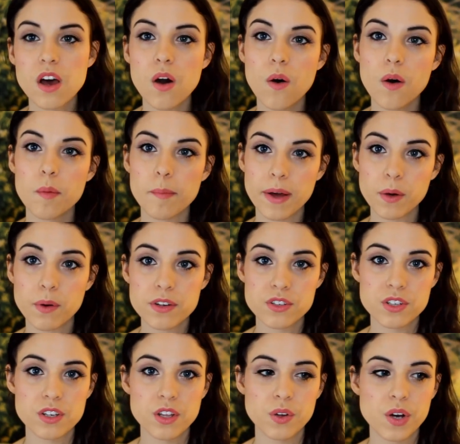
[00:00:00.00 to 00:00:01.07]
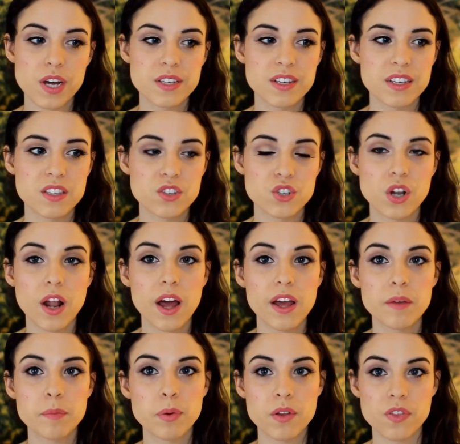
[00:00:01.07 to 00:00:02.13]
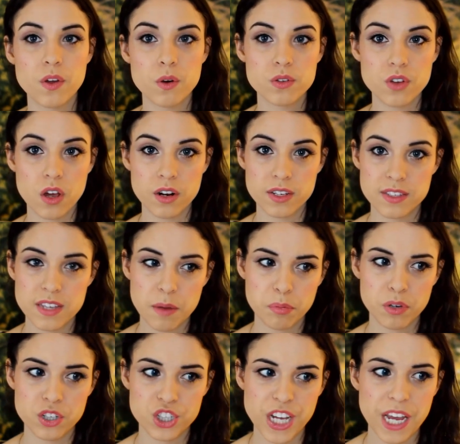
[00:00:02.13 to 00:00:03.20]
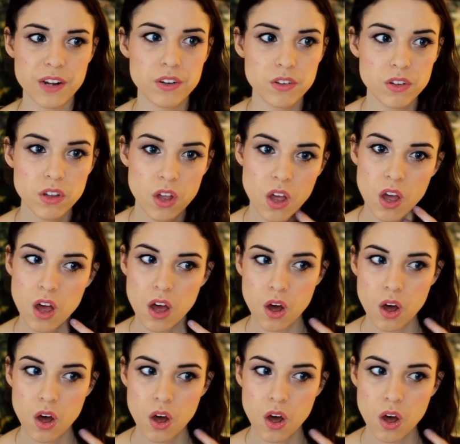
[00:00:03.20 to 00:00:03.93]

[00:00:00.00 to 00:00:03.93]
So my question to you guys is, should I put those on a separate channel,